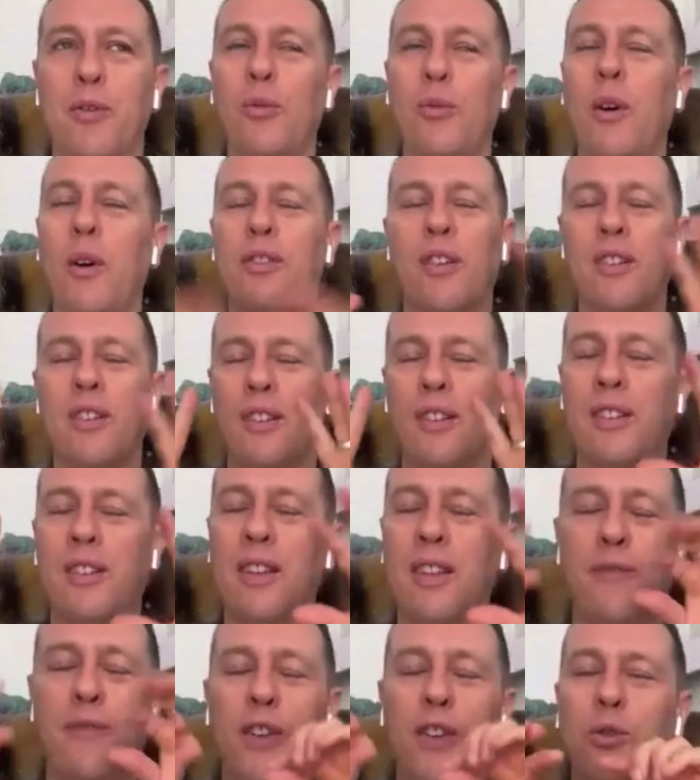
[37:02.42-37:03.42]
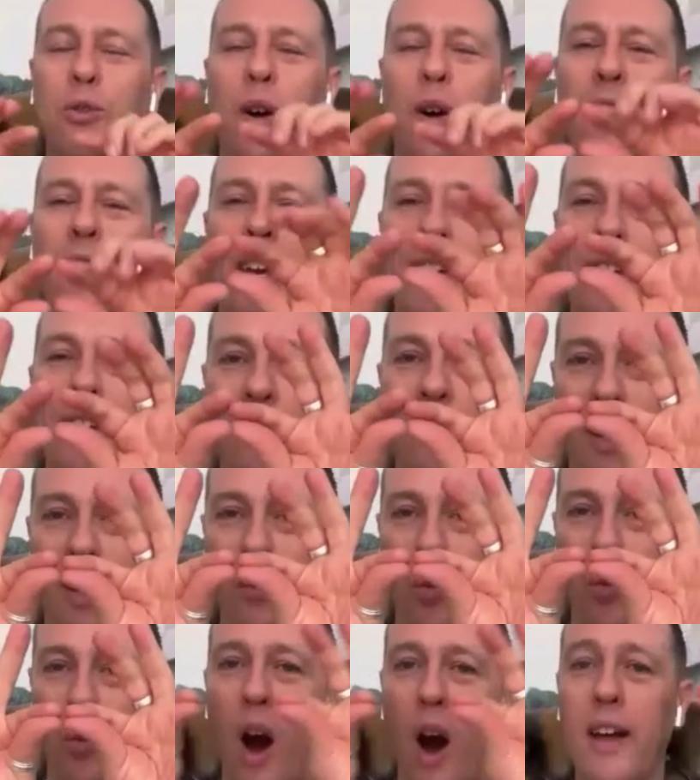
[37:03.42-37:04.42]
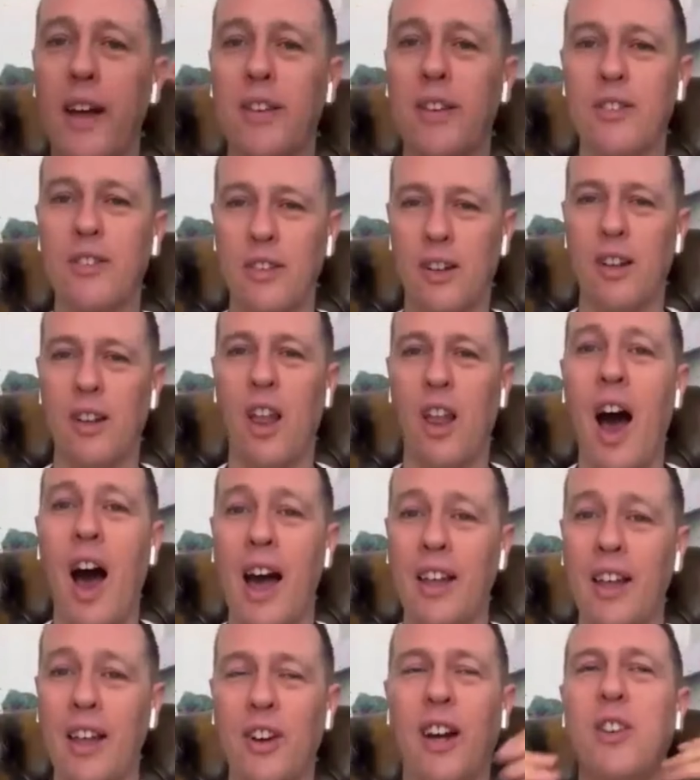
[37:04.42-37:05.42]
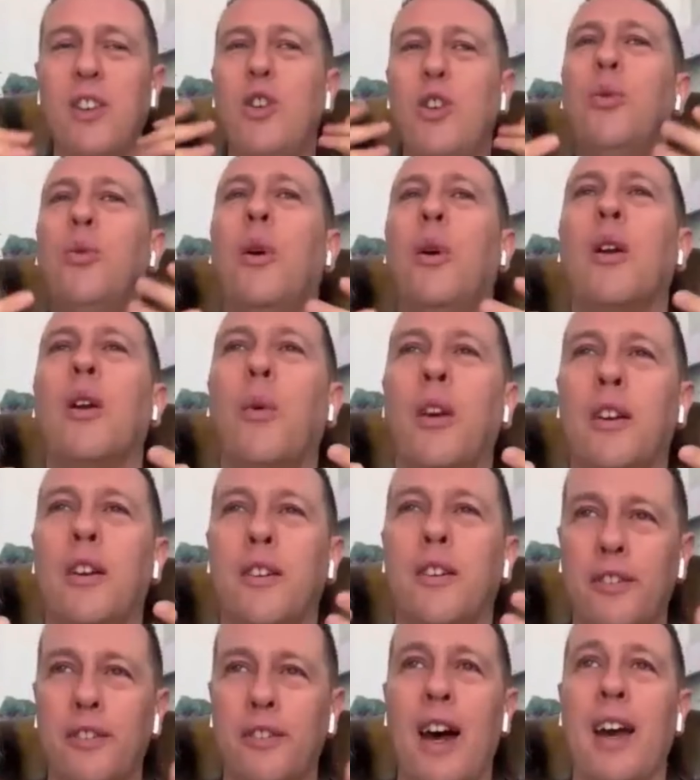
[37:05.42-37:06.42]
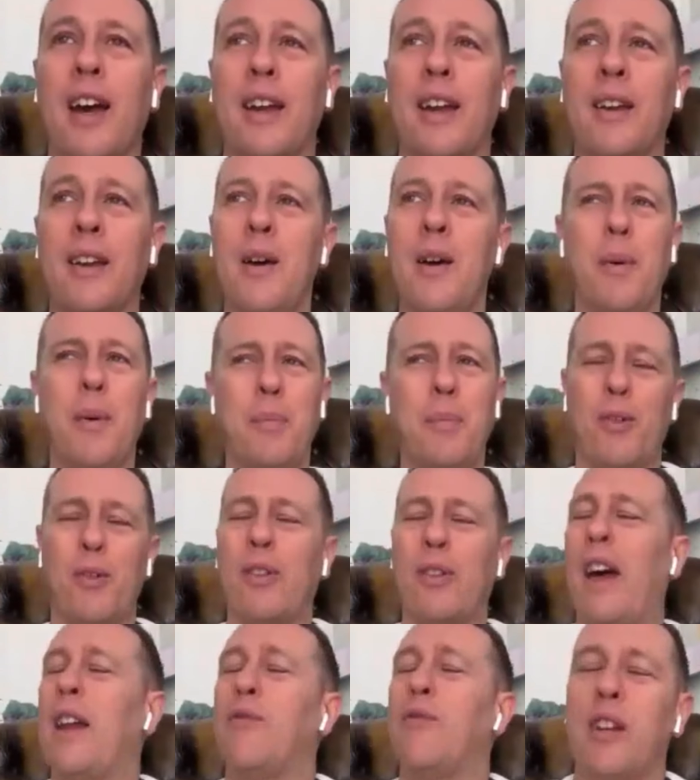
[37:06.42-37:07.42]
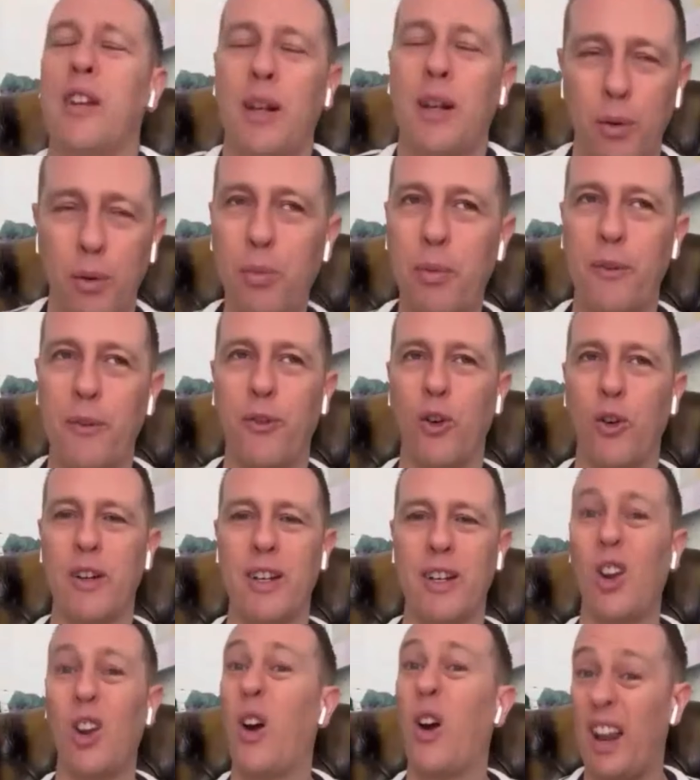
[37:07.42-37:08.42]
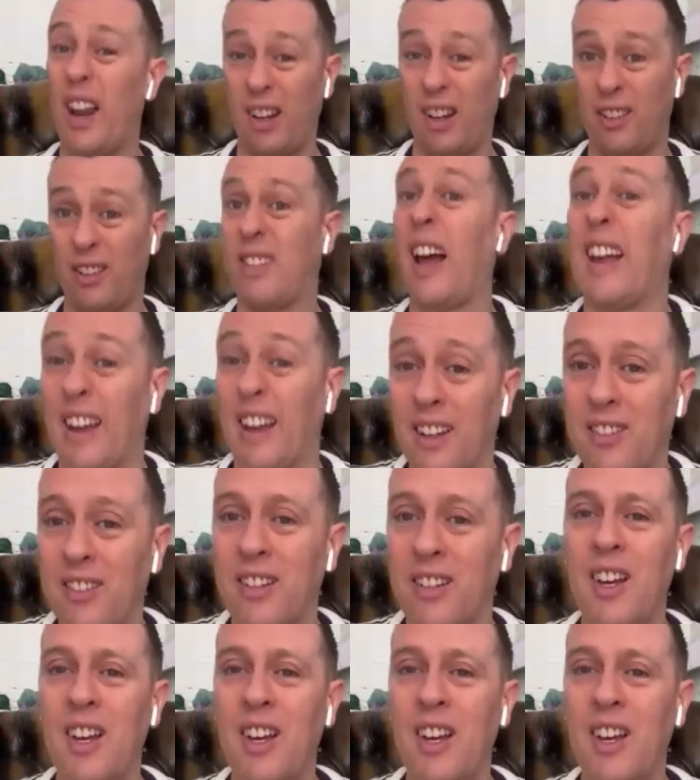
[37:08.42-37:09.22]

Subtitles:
was almost this visual I get is like a white light. I knew what I wanted to say, but because I hadn't written a book before, I didn't know how to say it.